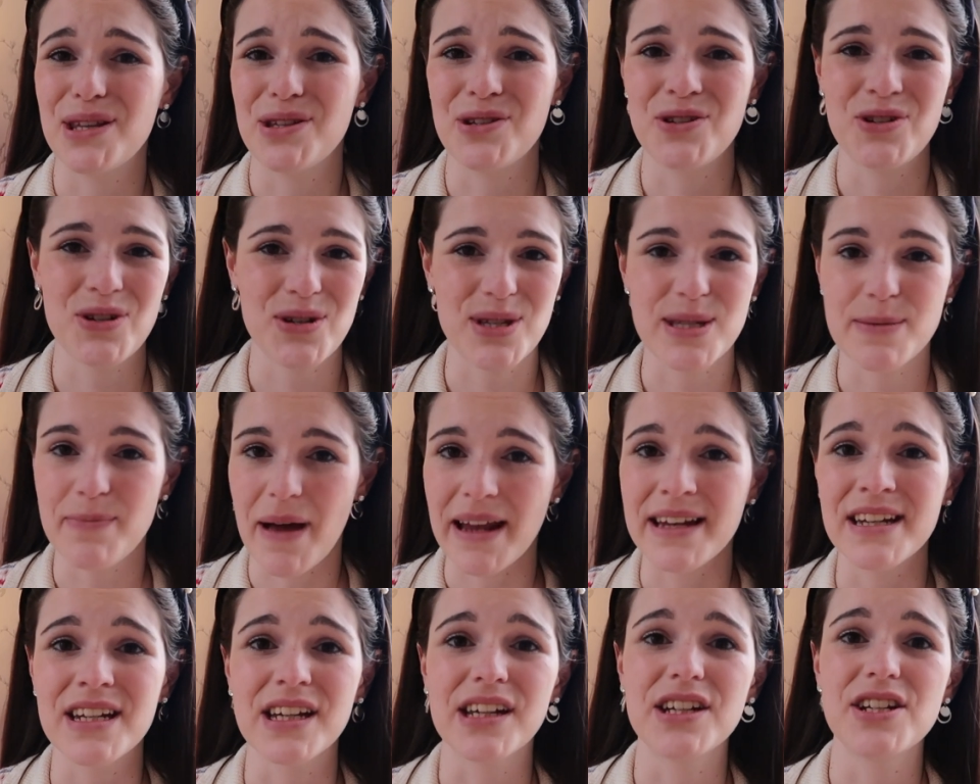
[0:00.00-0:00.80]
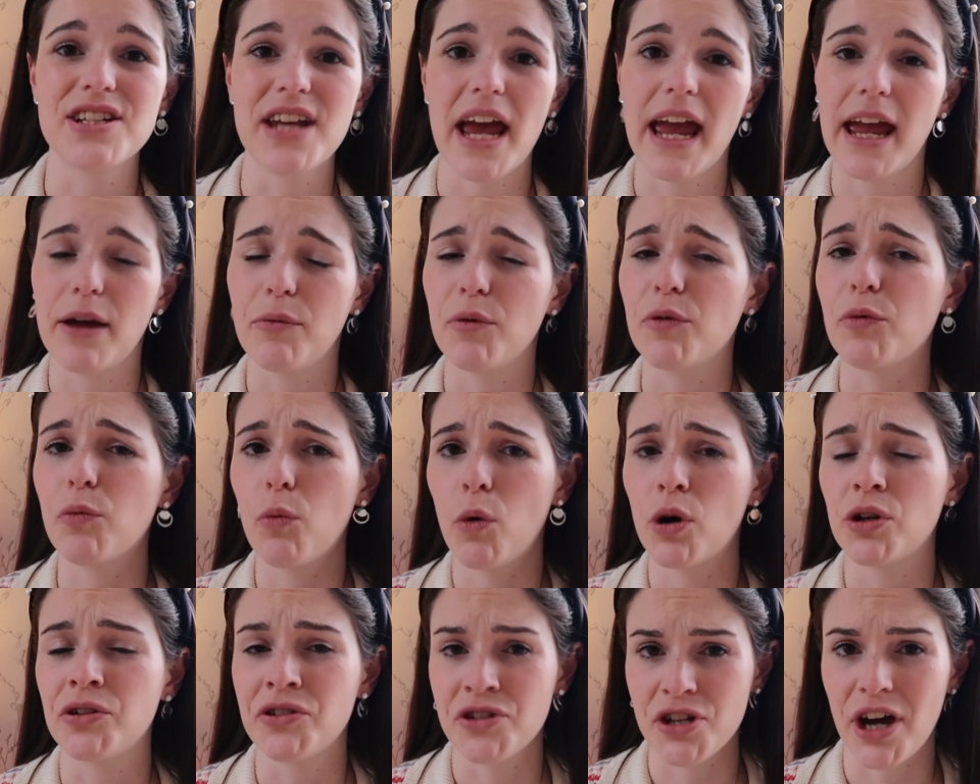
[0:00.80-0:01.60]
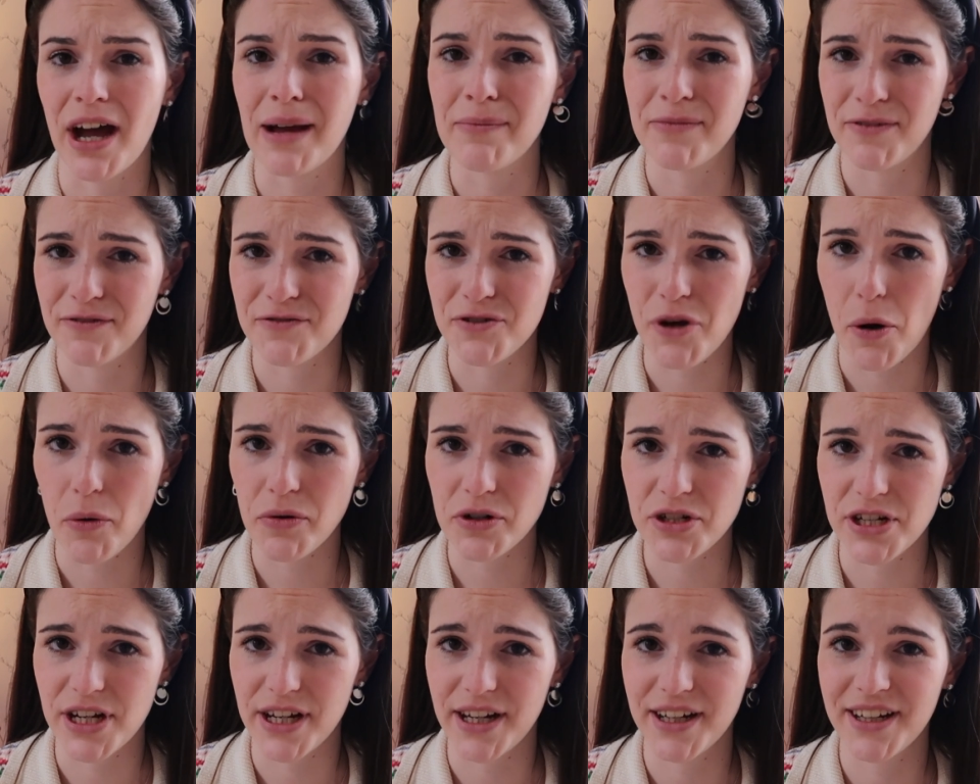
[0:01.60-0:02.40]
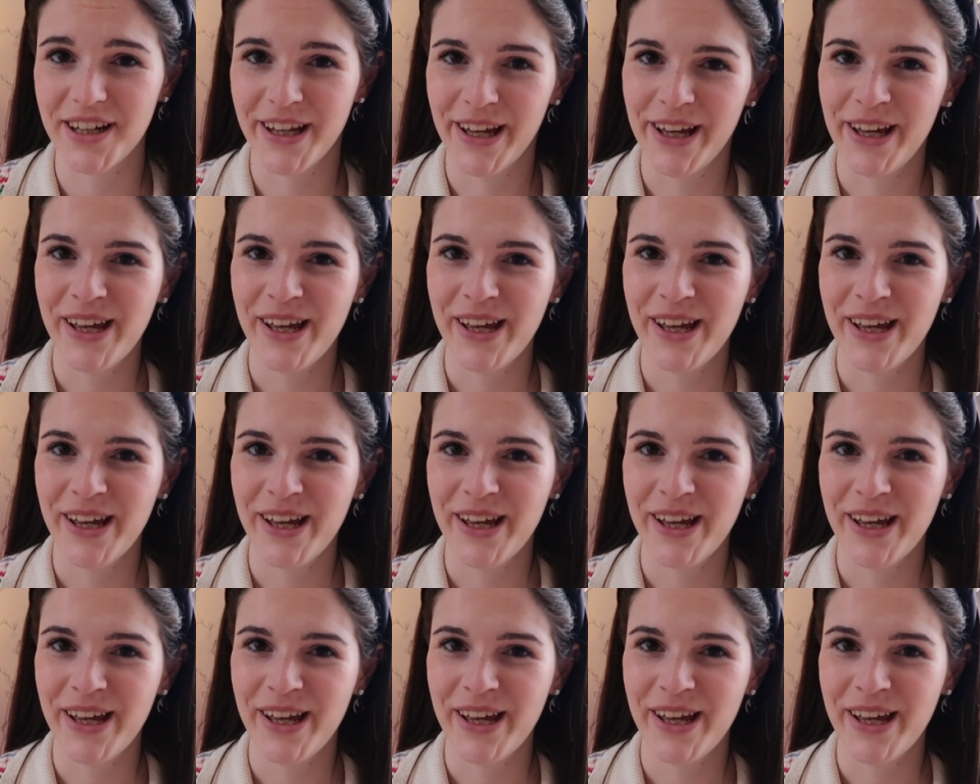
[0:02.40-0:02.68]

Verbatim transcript: than just spending a day with one type of doctor.